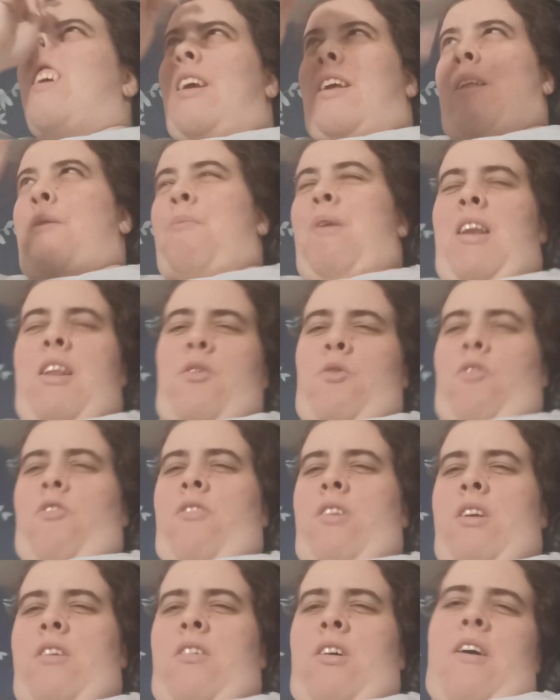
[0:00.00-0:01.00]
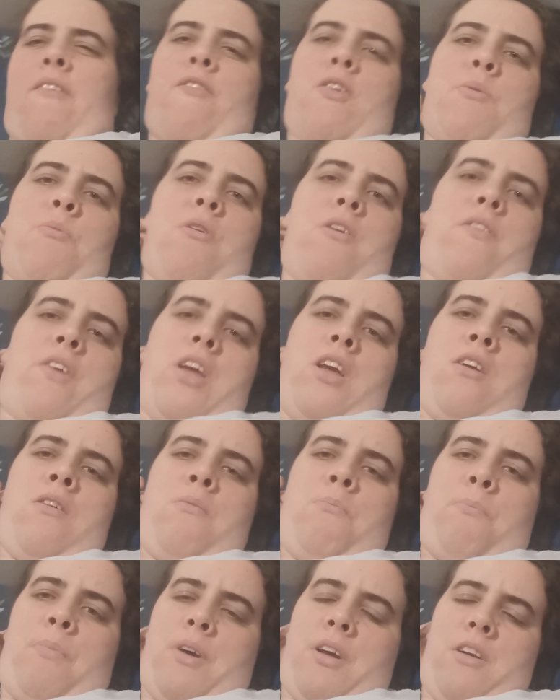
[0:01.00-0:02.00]
Yeah, they may need to extend time for the movie.
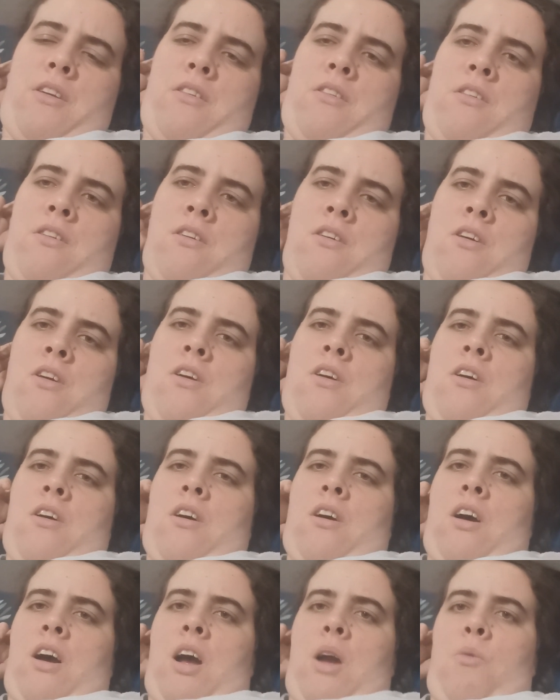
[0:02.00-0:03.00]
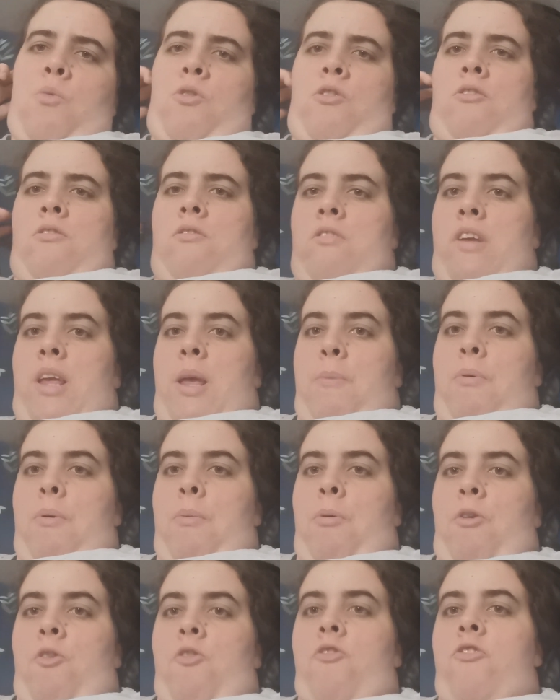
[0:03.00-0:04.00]
But I will keep
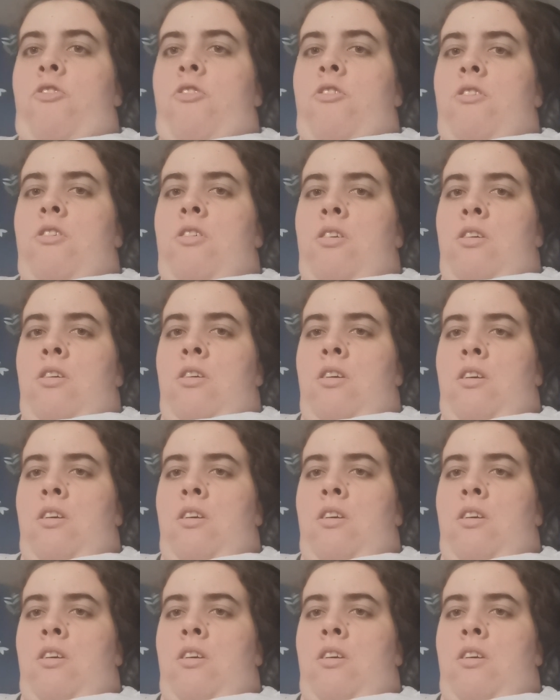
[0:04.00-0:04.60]
you posted